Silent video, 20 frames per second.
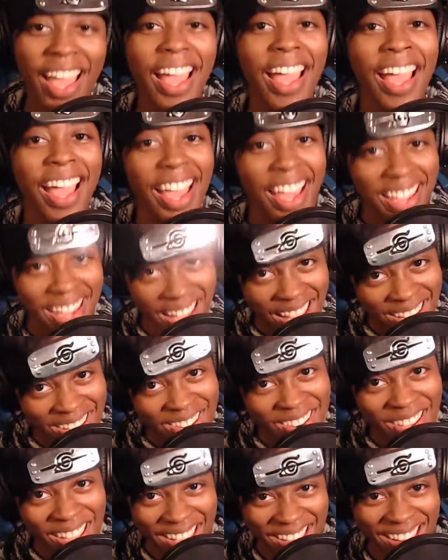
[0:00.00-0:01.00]
I got a new
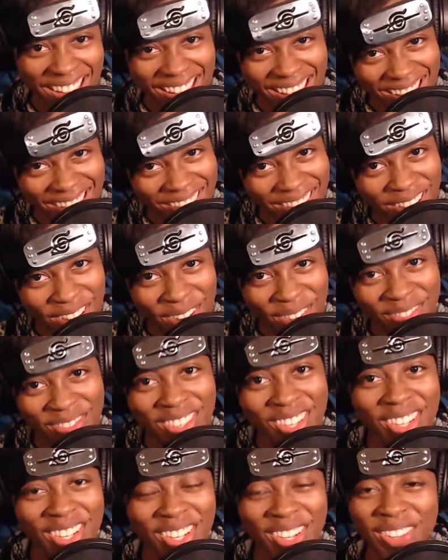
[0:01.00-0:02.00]
Alienware
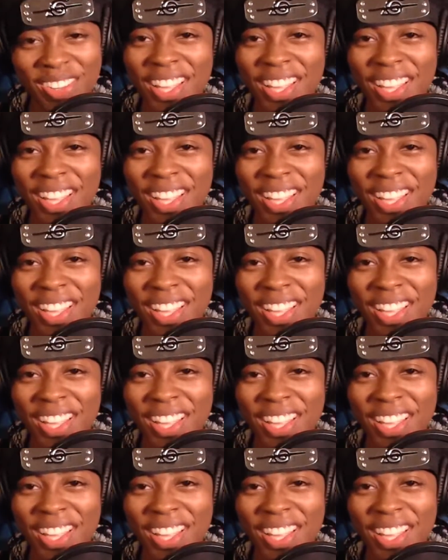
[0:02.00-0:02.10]
computer.